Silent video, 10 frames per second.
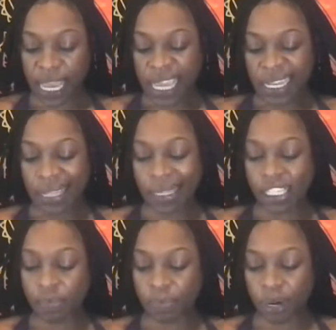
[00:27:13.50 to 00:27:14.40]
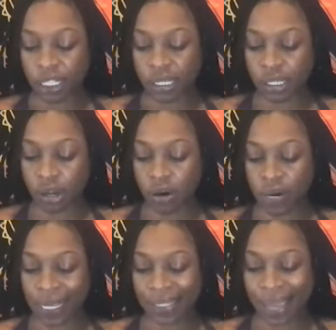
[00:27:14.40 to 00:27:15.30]
this person's own
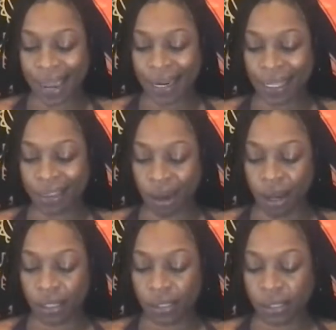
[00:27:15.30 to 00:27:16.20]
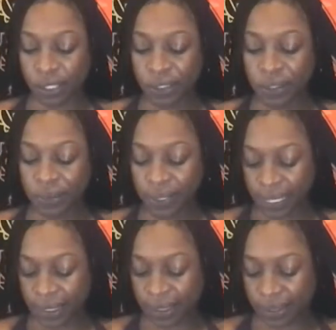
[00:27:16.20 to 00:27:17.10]
anxiety, thoughts, to-do
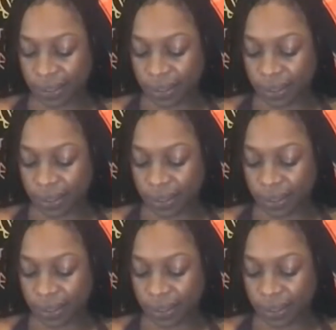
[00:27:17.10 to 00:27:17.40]
list,